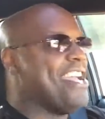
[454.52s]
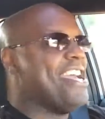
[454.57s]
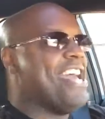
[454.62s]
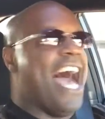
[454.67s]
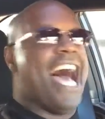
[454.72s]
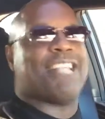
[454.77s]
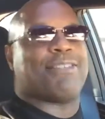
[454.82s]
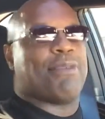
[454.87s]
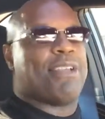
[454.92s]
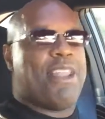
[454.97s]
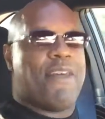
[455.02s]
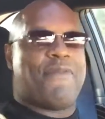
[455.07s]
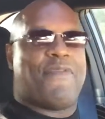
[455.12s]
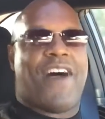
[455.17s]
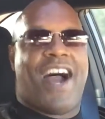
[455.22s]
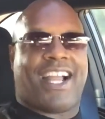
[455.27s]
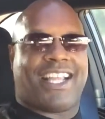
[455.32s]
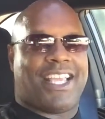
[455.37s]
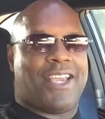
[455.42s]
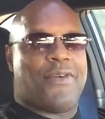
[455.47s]
That's what the
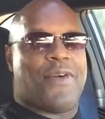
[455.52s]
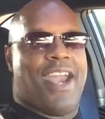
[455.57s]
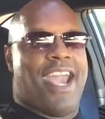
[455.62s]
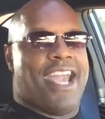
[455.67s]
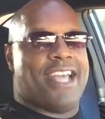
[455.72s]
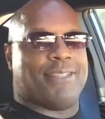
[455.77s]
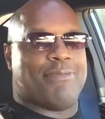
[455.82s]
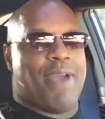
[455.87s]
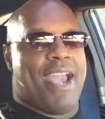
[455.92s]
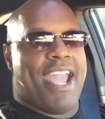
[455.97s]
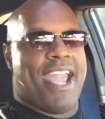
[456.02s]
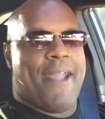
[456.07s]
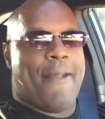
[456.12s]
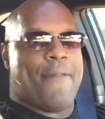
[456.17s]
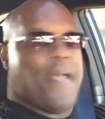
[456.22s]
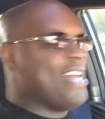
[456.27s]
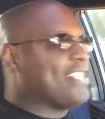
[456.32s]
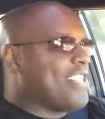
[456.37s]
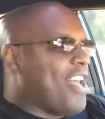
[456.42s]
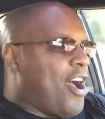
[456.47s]
fuck you is, man.
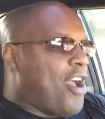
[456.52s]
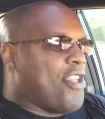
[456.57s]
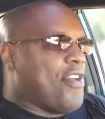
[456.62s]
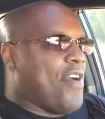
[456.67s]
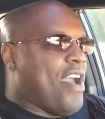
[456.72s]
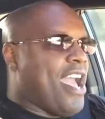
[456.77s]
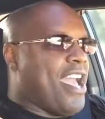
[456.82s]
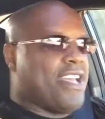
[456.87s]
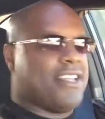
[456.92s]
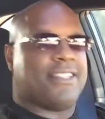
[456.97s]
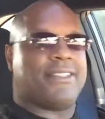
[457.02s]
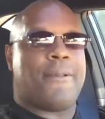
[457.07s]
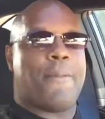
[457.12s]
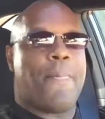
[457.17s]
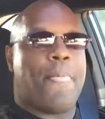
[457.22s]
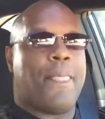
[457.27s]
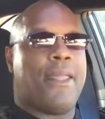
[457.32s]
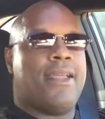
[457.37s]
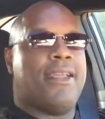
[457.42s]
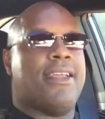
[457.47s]
That's all you is.
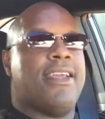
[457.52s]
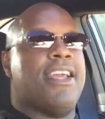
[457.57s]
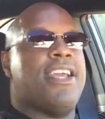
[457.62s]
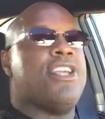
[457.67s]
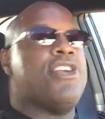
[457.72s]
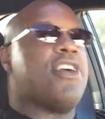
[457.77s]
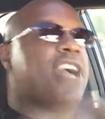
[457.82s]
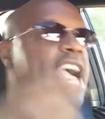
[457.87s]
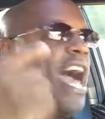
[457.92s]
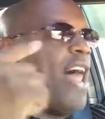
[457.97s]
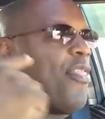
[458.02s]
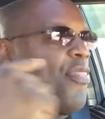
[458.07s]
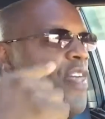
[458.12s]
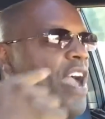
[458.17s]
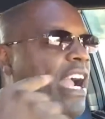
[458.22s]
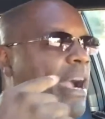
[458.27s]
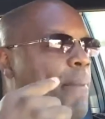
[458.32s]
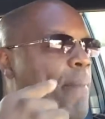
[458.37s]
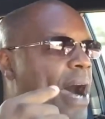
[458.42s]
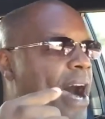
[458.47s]
You gotta
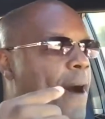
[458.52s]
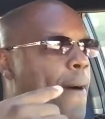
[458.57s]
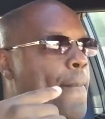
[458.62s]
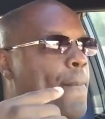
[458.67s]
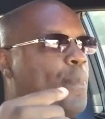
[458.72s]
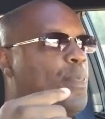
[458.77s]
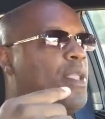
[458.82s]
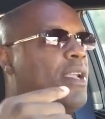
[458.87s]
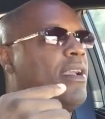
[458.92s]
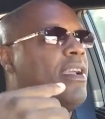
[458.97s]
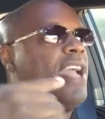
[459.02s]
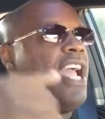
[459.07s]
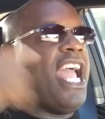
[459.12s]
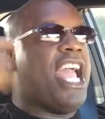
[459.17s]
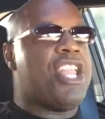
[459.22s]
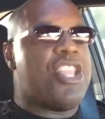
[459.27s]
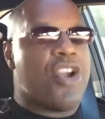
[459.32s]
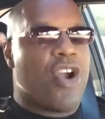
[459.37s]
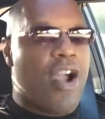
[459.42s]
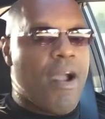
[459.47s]
think about
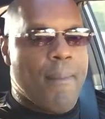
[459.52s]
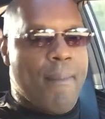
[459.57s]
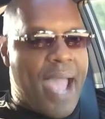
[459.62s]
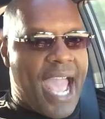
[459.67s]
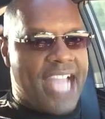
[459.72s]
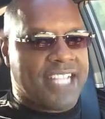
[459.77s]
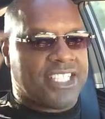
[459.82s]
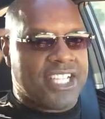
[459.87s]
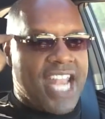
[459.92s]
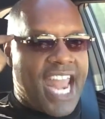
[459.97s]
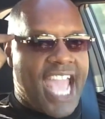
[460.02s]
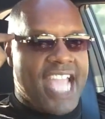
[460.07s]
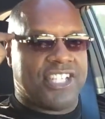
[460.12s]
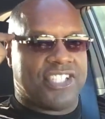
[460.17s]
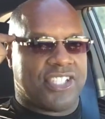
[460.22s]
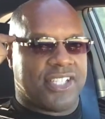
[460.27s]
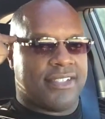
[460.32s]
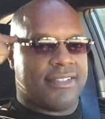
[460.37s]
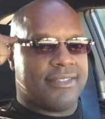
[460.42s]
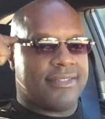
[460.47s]
it. In your
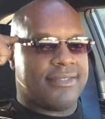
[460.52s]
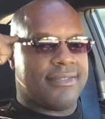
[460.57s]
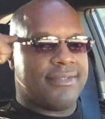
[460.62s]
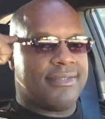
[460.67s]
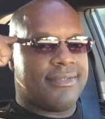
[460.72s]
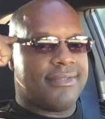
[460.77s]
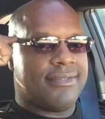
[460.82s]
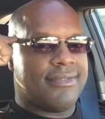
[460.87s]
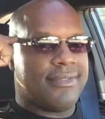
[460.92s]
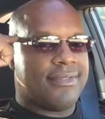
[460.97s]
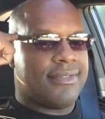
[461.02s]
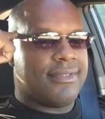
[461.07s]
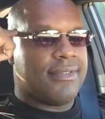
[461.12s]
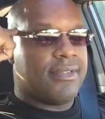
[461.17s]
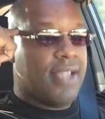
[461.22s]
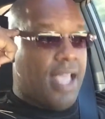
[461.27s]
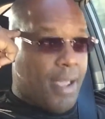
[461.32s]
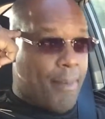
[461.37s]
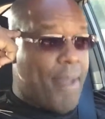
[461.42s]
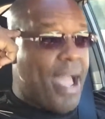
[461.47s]
imagination,
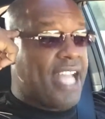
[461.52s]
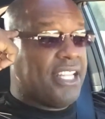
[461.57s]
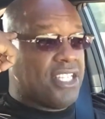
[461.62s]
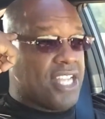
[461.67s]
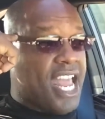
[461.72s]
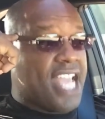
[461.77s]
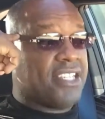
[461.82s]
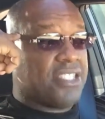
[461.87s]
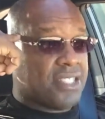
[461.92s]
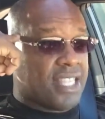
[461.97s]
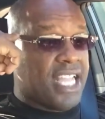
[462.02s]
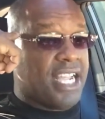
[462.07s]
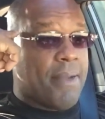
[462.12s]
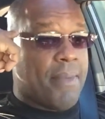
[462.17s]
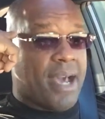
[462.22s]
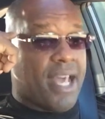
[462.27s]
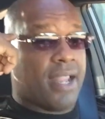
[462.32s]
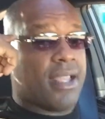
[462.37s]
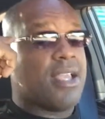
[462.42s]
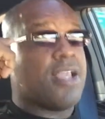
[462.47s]
think
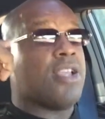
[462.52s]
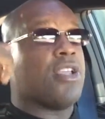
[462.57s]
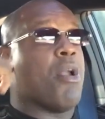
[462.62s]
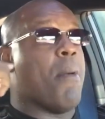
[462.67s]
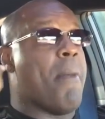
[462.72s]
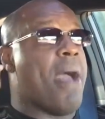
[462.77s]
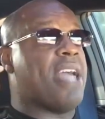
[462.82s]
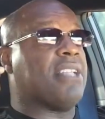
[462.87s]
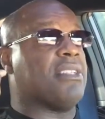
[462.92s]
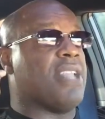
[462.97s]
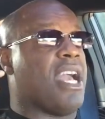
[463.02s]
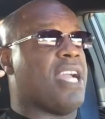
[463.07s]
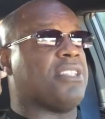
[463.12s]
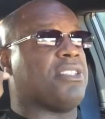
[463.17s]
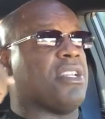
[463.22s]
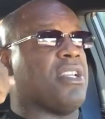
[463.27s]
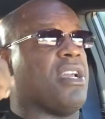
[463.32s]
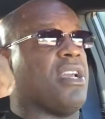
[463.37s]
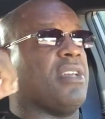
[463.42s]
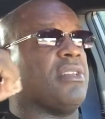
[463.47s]
about it. Your
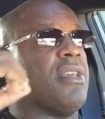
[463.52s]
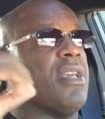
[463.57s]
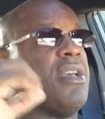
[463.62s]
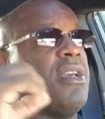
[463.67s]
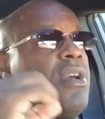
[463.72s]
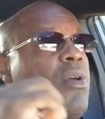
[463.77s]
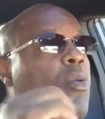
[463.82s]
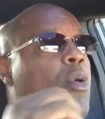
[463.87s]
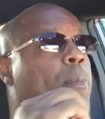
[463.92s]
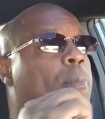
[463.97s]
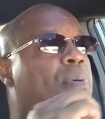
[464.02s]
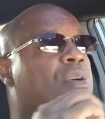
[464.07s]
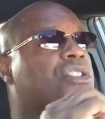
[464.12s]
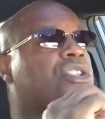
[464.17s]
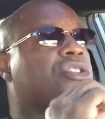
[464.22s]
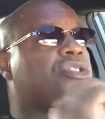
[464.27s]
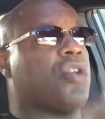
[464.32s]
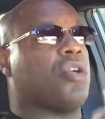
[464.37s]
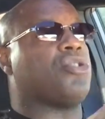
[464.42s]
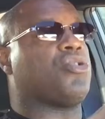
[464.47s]
imagination is what
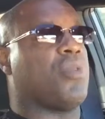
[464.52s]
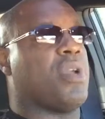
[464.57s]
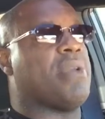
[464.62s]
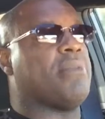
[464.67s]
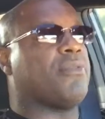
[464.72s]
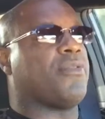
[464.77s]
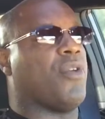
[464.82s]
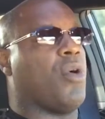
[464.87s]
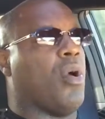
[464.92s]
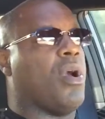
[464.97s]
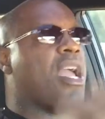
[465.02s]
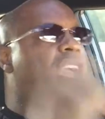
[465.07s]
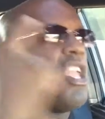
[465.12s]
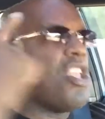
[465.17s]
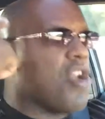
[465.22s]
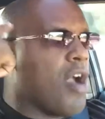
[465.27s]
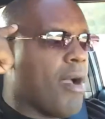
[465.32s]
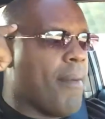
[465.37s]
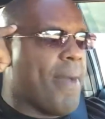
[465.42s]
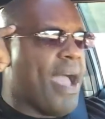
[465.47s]
pushes your dreams forward. In
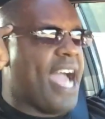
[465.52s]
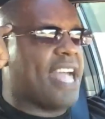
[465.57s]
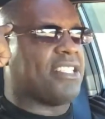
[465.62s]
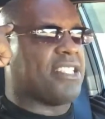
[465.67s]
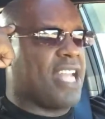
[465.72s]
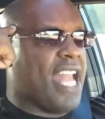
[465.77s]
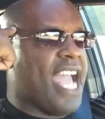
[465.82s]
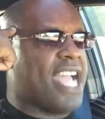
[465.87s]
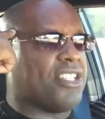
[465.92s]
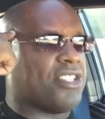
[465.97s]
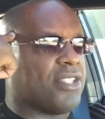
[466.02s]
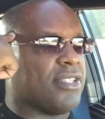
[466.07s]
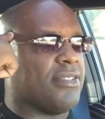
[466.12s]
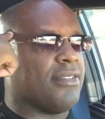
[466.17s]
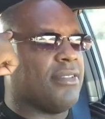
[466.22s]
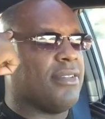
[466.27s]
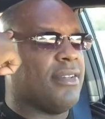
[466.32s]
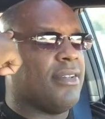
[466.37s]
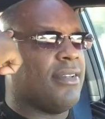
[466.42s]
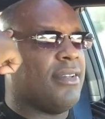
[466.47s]
your imagination
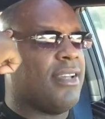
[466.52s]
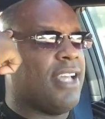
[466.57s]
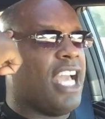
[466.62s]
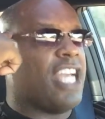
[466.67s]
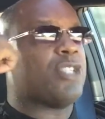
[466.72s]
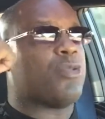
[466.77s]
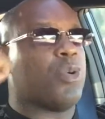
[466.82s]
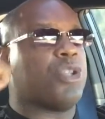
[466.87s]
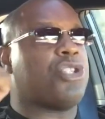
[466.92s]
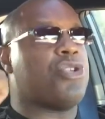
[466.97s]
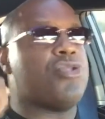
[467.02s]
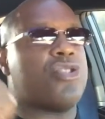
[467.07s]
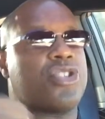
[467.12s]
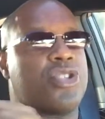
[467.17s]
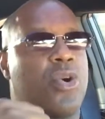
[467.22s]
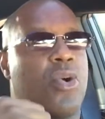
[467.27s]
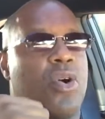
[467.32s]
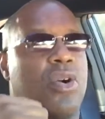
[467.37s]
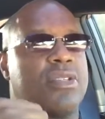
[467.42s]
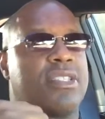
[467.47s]
is what you
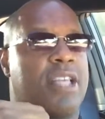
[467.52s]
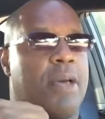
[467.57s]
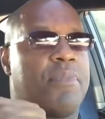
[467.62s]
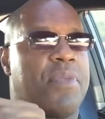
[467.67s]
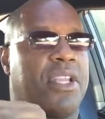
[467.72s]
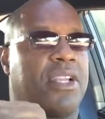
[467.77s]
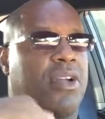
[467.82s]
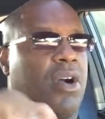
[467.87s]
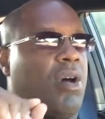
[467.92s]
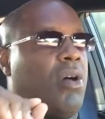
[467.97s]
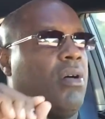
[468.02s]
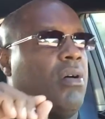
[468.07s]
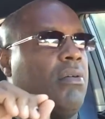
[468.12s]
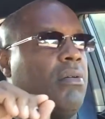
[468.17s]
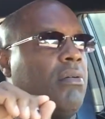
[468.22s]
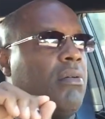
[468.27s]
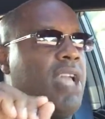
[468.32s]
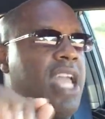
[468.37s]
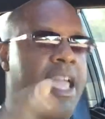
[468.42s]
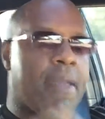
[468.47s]
store something called
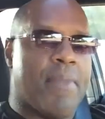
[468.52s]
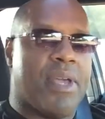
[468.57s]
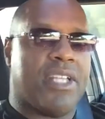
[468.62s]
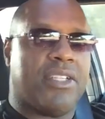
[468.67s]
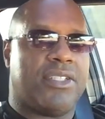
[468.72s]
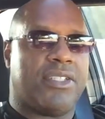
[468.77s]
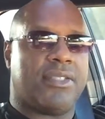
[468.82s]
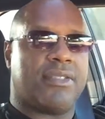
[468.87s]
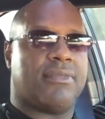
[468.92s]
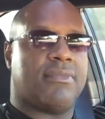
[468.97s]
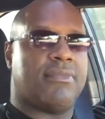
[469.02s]
image.